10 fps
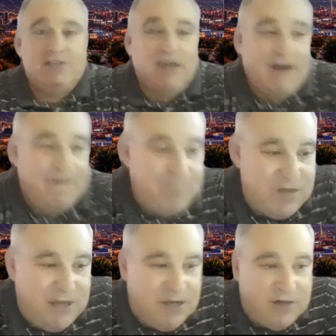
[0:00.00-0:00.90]

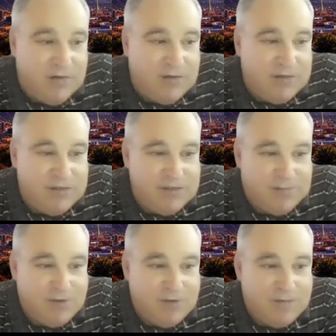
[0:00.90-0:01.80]
a
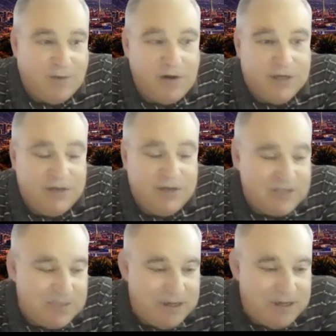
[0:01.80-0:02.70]
permanent bar. And it
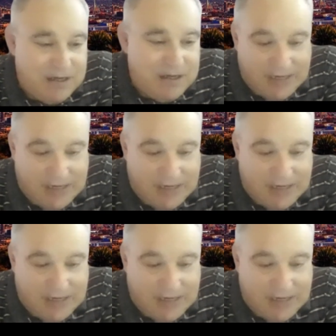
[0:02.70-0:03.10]
used to be